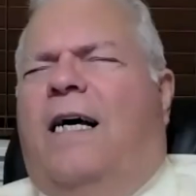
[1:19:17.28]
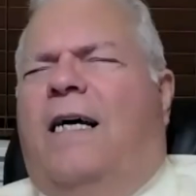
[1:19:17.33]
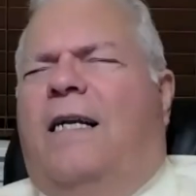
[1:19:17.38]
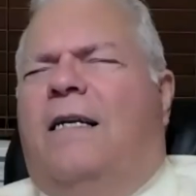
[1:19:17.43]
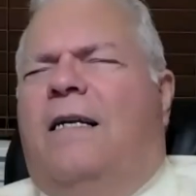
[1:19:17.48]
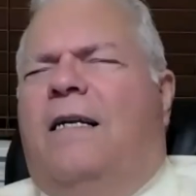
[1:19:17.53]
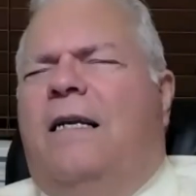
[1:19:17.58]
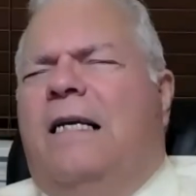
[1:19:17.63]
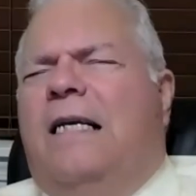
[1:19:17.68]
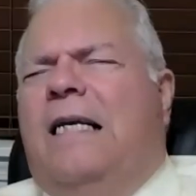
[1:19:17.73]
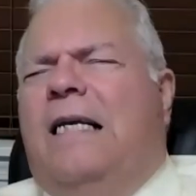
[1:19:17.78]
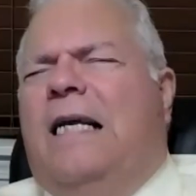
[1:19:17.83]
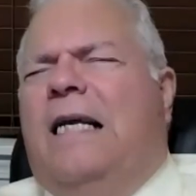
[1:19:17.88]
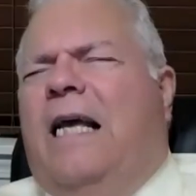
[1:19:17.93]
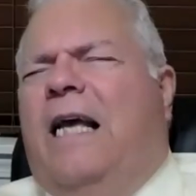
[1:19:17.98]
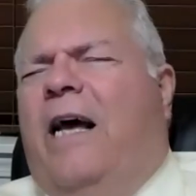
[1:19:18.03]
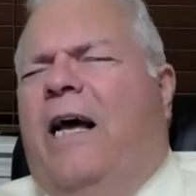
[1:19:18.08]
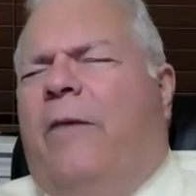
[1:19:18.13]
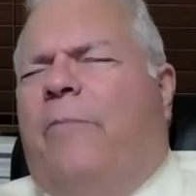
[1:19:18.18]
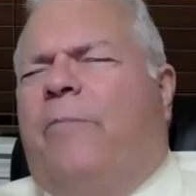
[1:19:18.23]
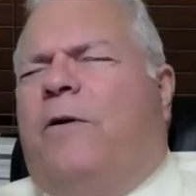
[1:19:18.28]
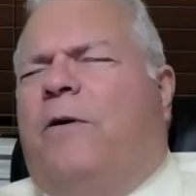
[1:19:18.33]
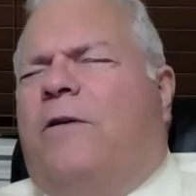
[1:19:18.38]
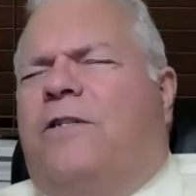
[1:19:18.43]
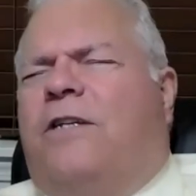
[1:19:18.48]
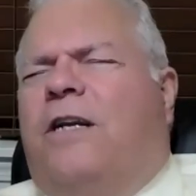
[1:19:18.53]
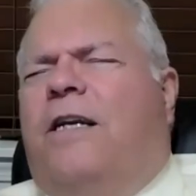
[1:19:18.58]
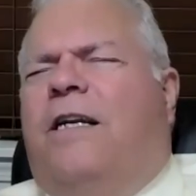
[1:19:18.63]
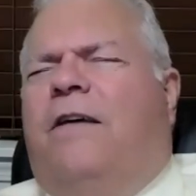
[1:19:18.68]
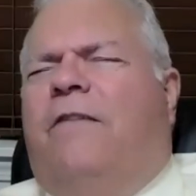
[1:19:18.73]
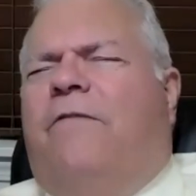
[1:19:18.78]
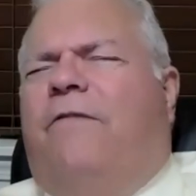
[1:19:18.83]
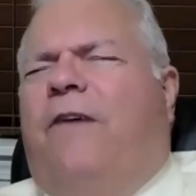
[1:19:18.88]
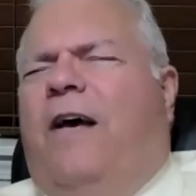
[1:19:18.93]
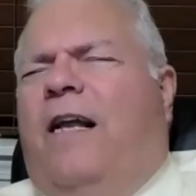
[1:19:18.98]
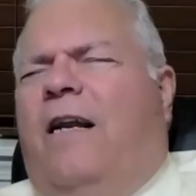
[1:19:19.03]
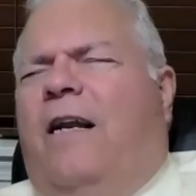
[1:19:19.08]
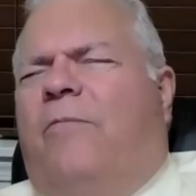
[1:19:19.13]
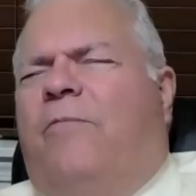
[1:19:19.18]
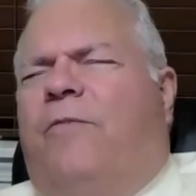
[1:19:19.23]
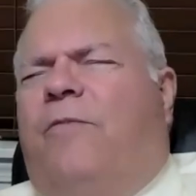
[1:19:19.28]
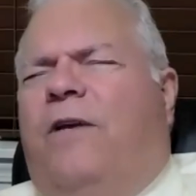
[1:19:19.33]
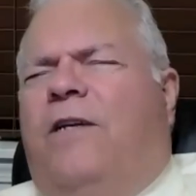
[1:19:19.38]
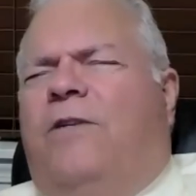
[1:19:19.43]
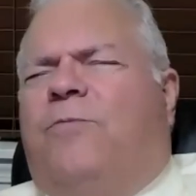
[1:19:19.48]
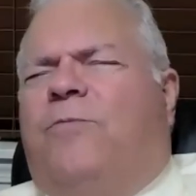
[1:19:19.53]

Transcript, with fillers: us to develop the